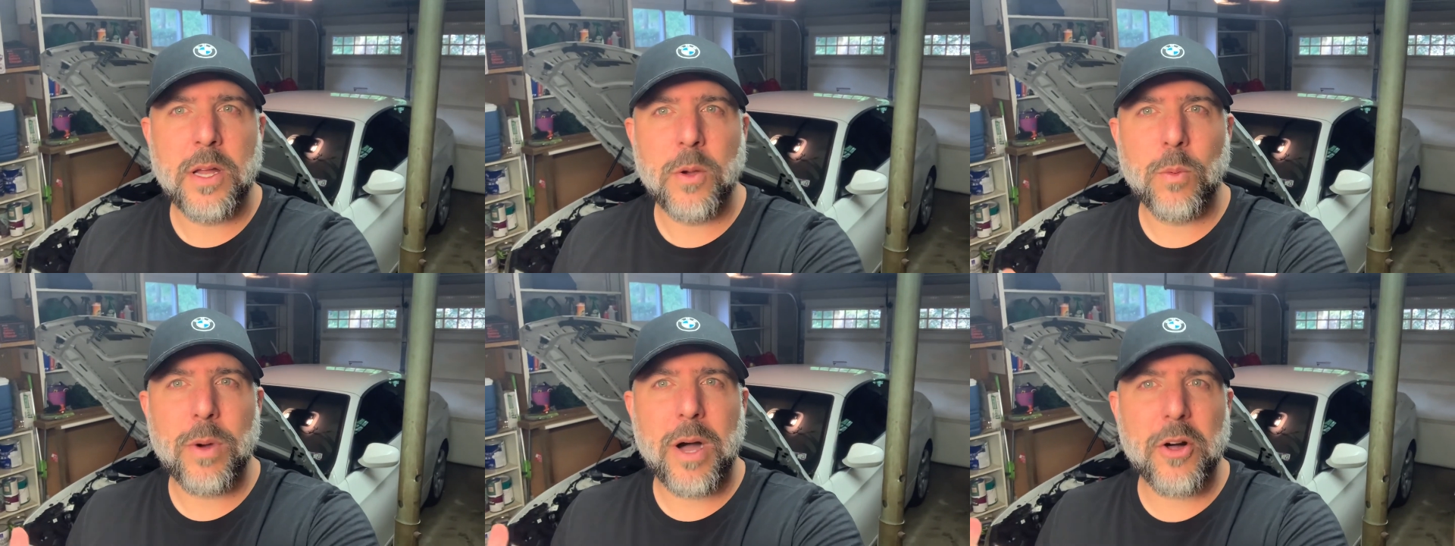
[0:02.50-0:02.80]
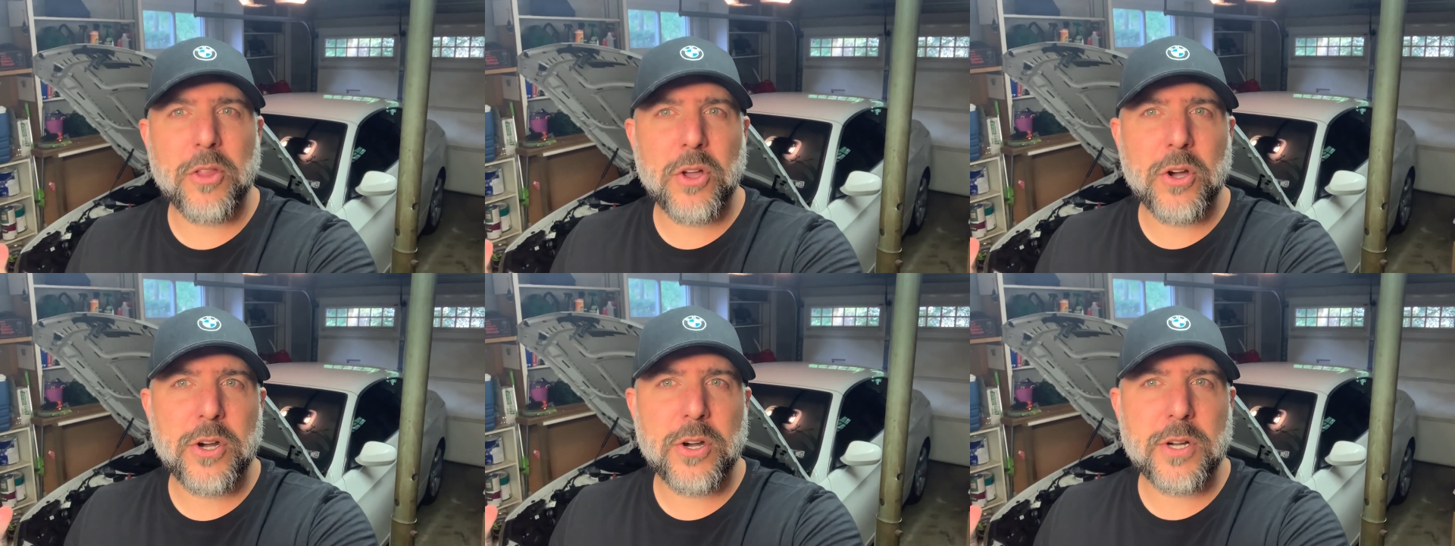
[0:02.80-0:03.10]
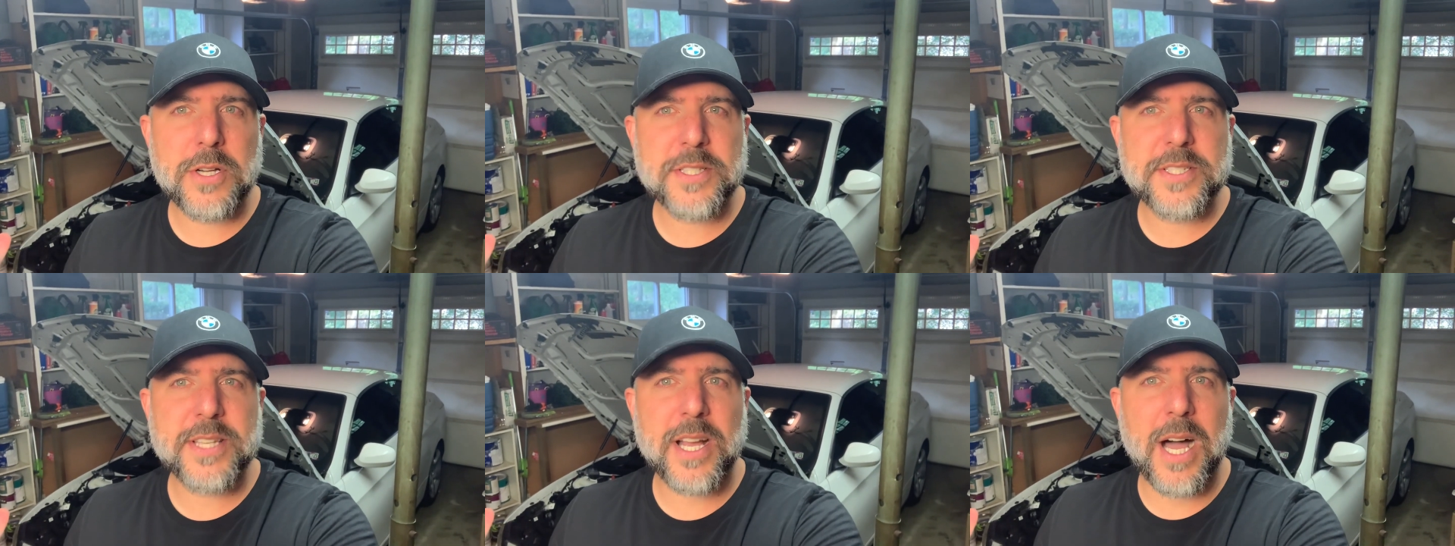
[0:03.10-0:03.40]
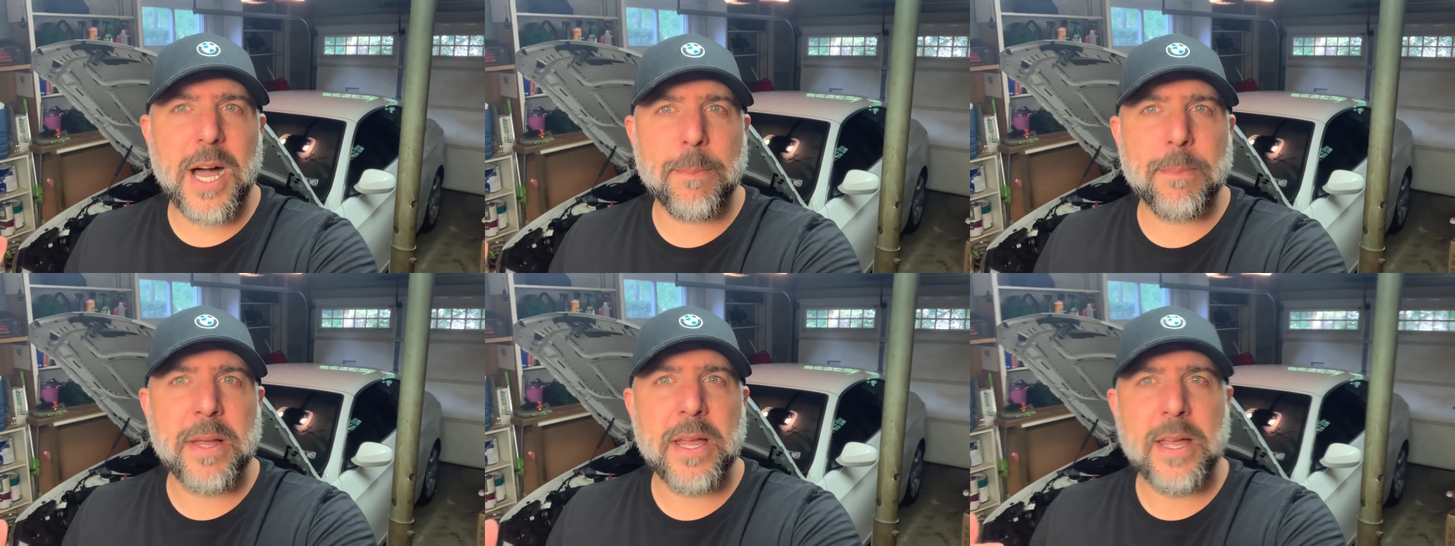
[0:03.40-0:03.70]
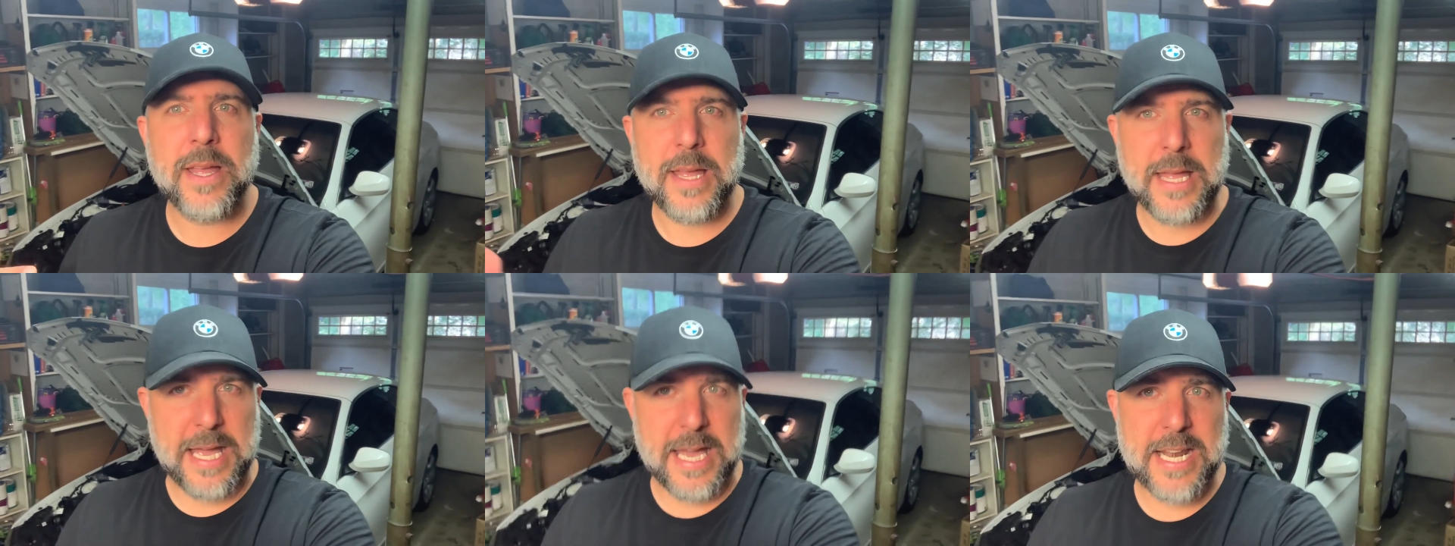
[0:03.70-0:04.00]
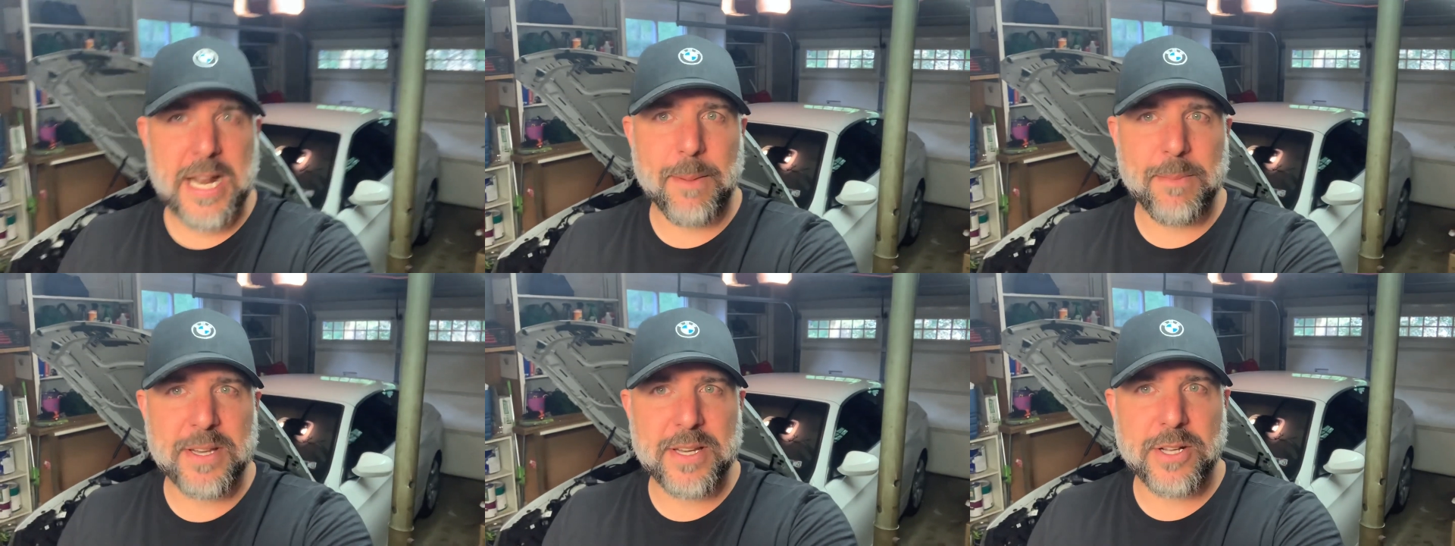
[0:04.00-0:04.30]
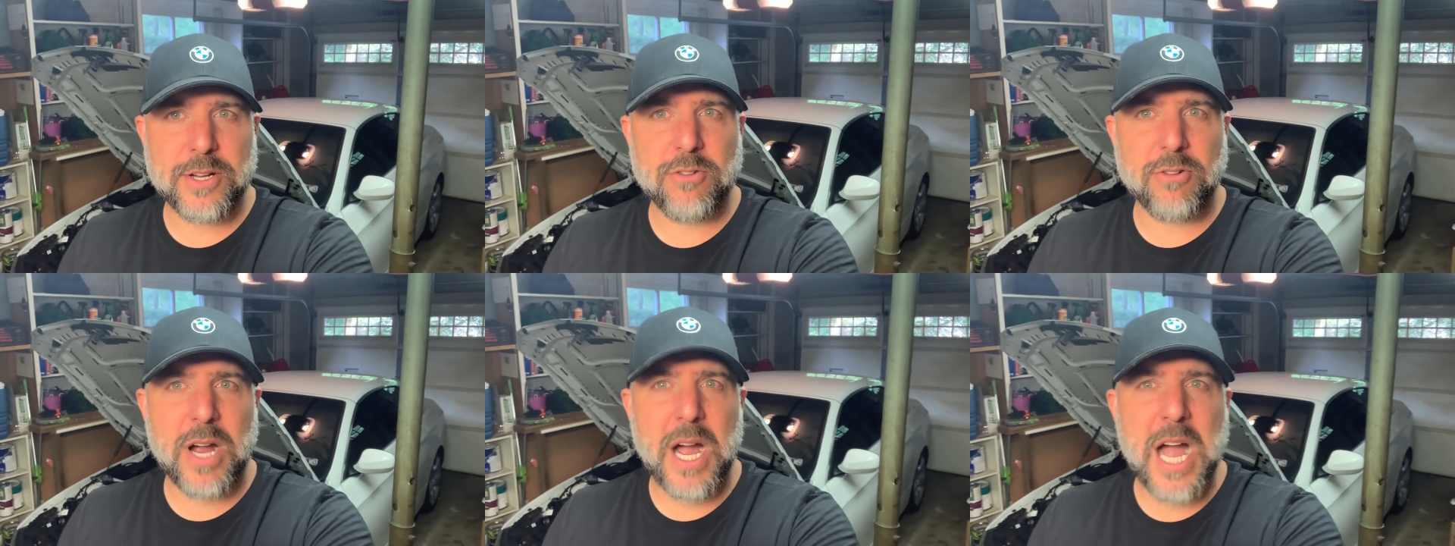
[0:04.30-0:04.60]
Well, the hood's up and I'm in the
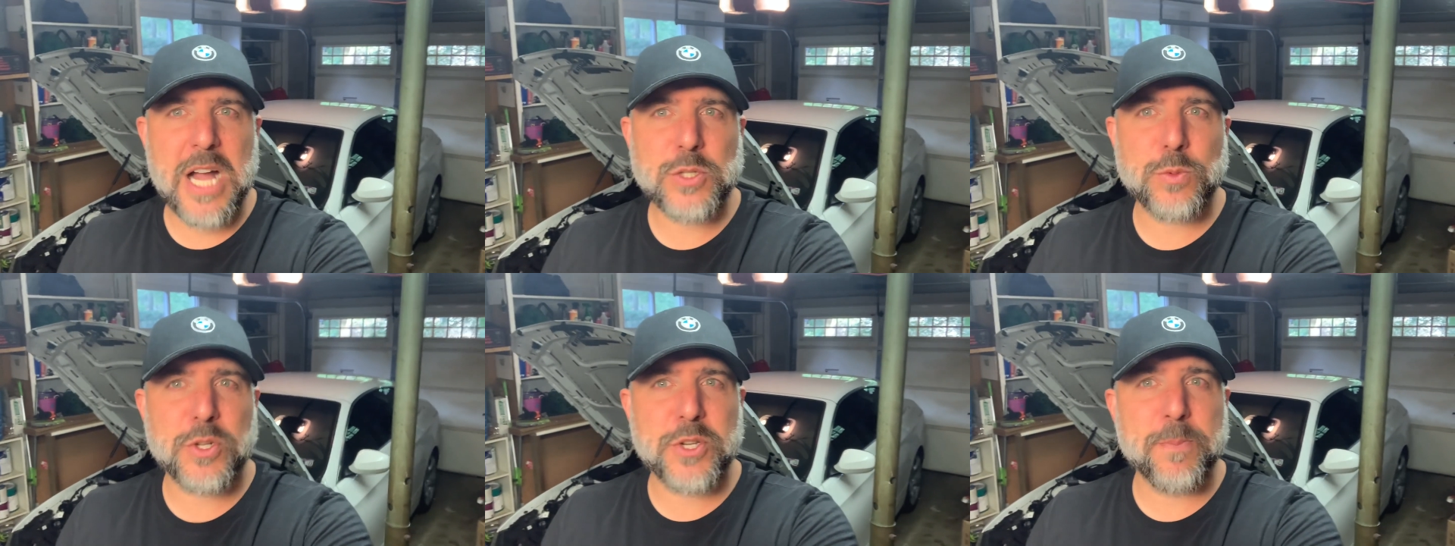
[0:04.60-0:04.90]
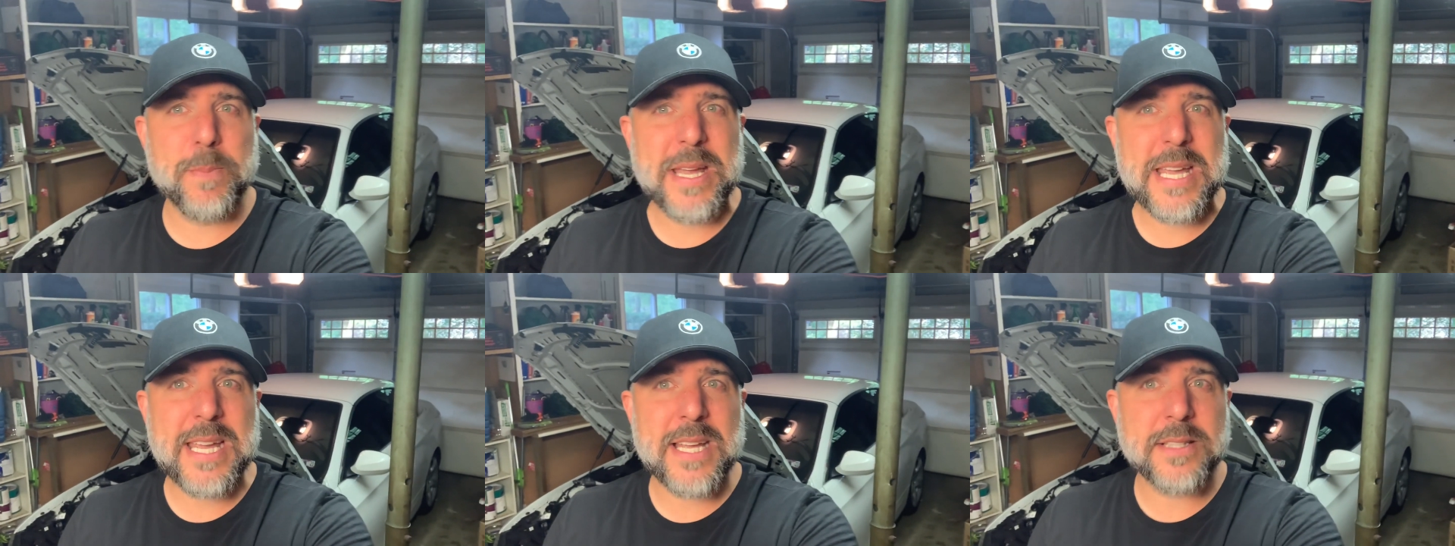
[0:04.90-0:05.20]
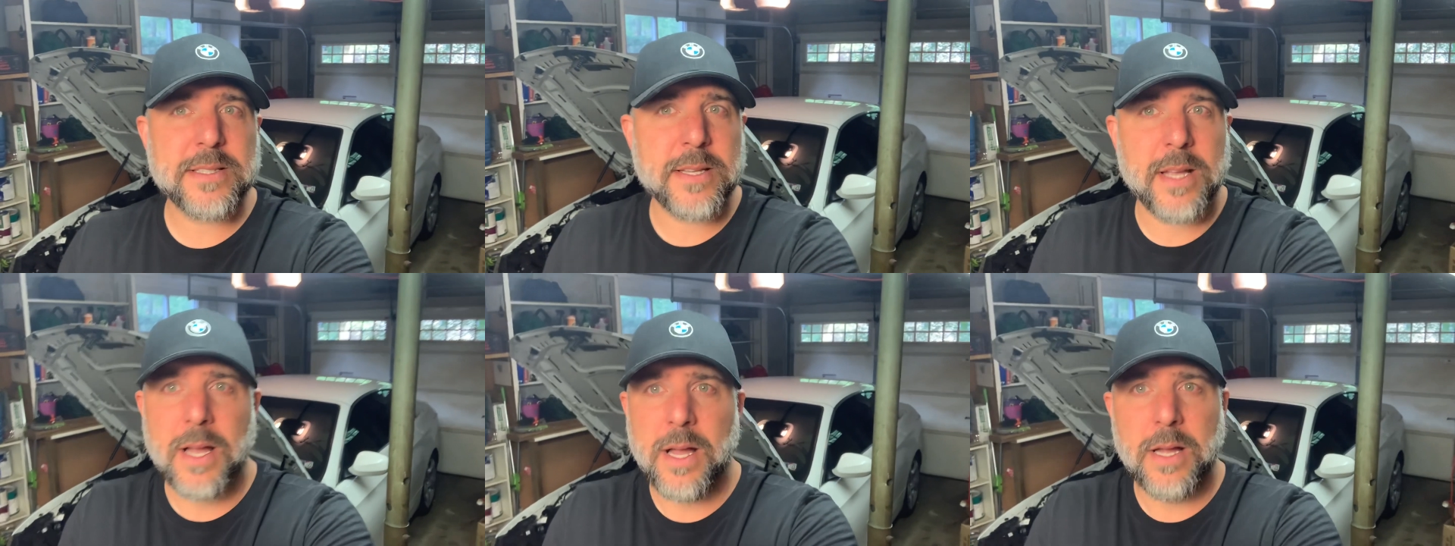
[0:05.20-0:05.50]
garage, which means